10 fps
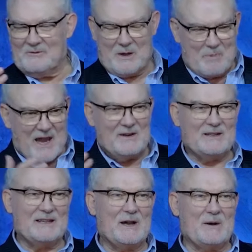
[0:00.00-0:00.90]

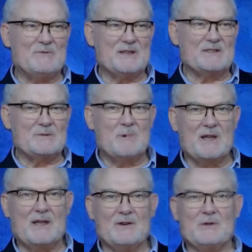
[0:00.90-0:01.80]
apparently obvious of
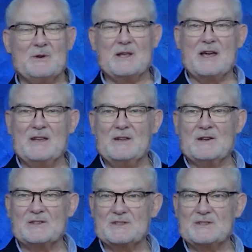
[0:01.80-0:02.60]
being here 38 years?